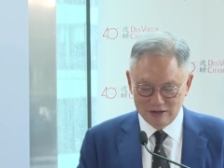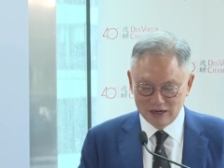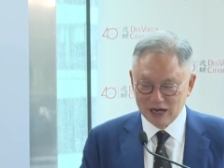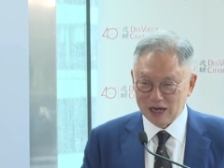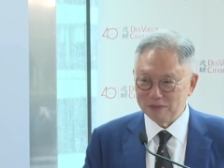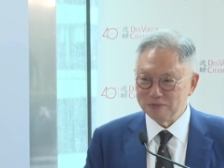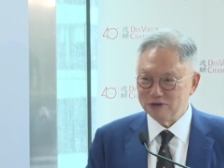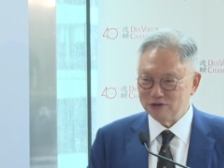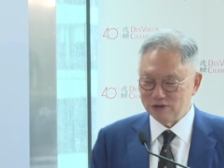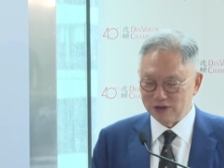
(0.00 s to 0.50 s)

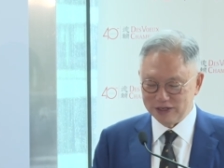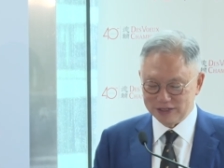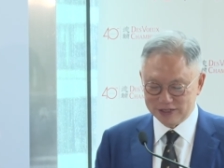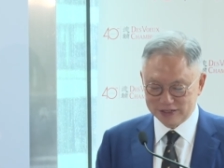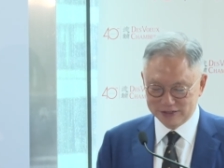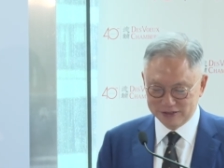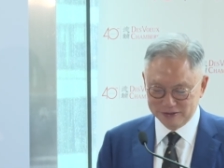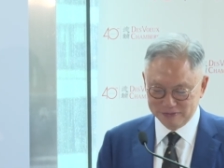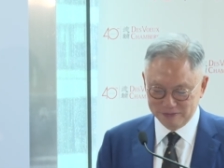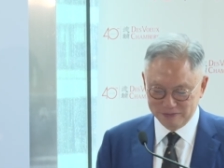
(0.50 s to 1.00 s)

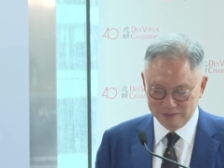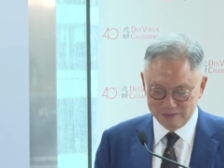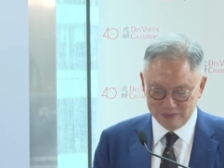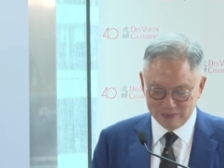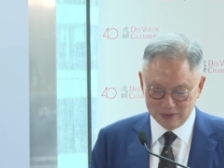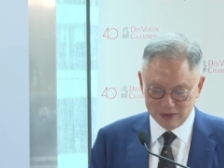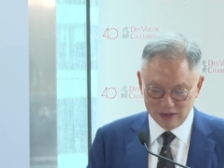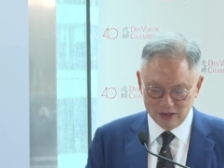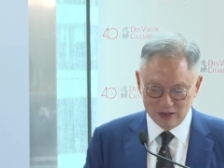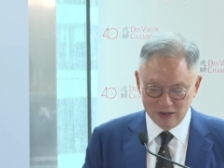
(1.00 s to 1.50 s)
arbitrator.
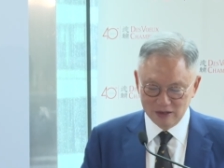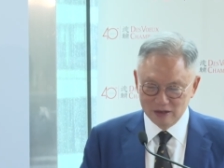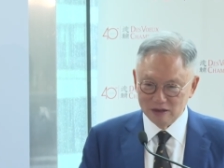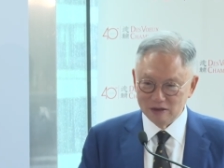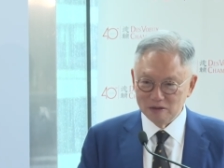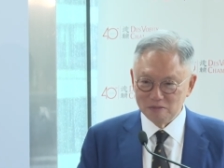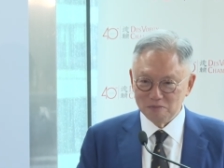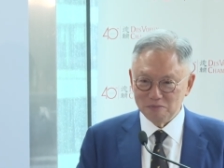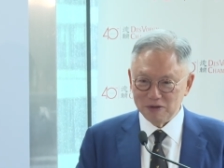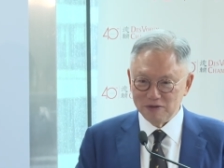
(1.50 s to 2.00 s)

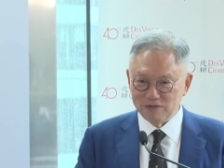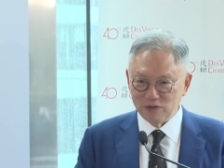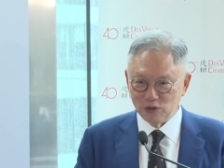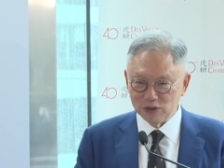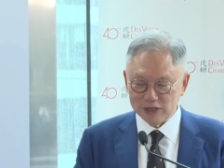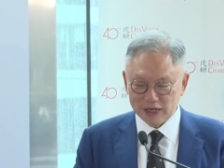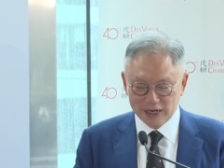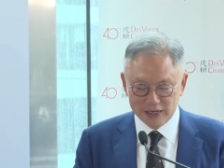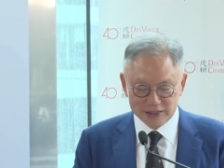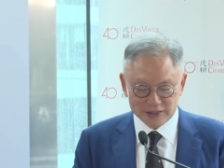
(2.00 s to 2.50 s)

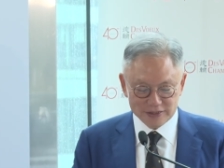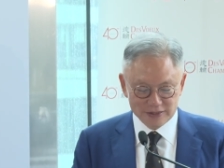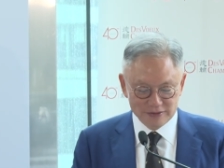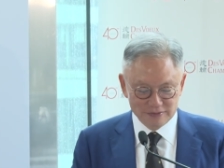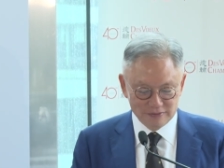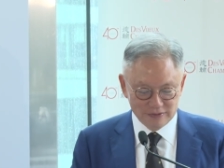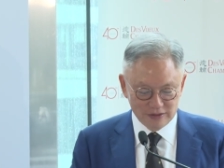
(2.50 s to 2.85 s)
Before that,